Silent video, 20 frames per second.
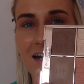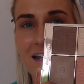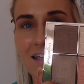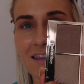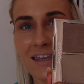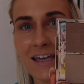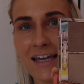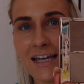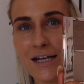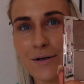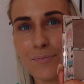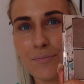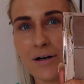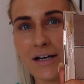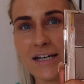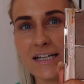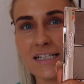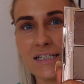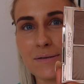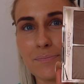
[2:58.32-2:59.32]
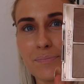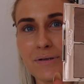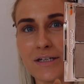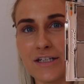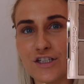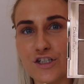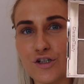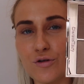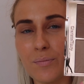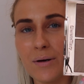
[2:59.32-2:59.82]
I think might
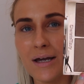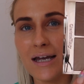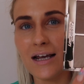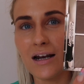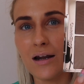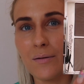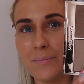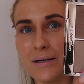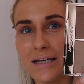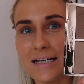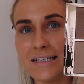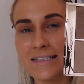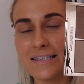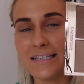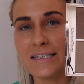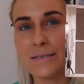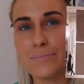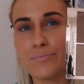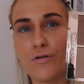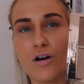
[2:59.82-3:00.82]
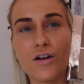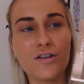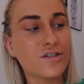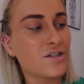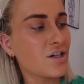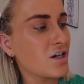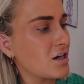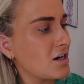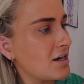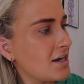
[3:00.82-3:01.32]
be too pale on me is this
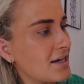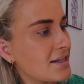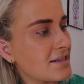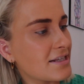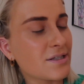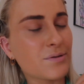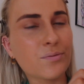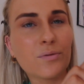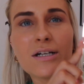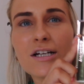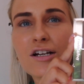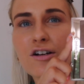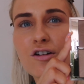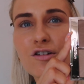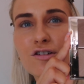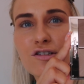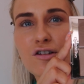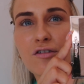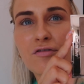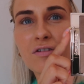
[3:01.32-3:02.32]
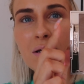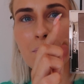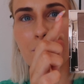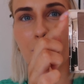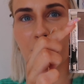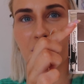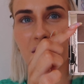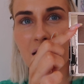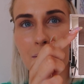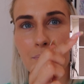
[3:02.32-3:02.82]
bronzer. This one here looks lovely,
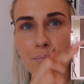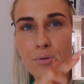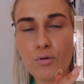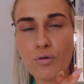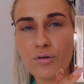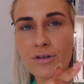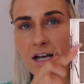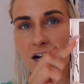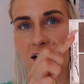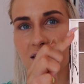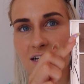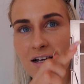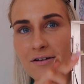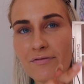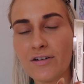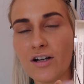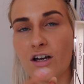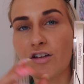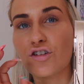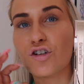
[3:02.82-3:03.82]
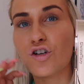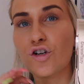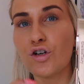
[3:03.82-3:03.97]
but they both are definitely on the